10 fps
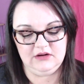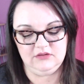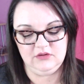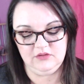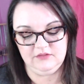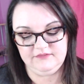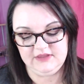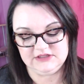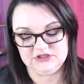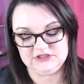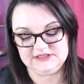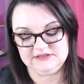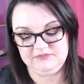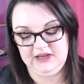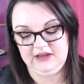I don't know if that's
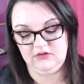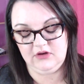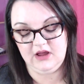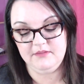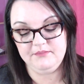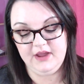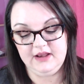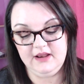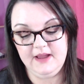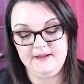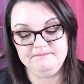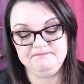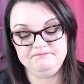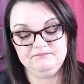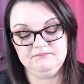just me or not, but
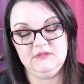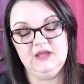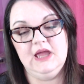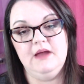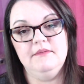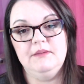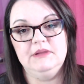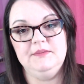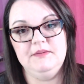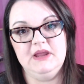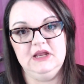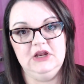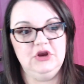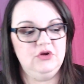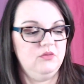yeah, I'm going to be making
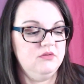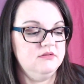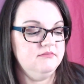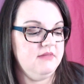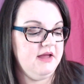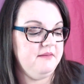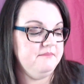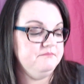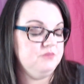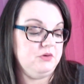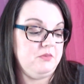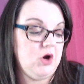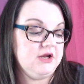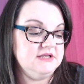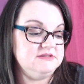a new
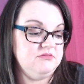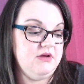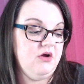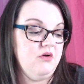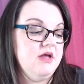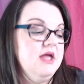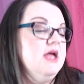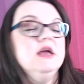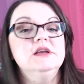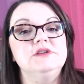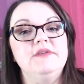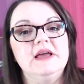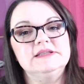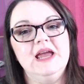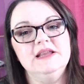bookmark as well. So
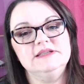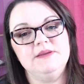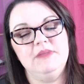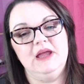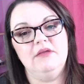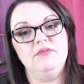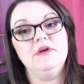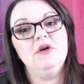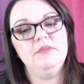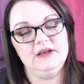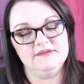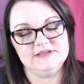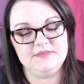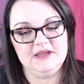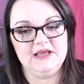that's kind of something, a little bit of
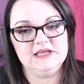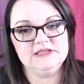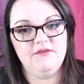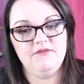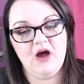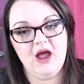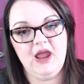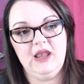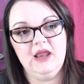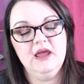something that's fun.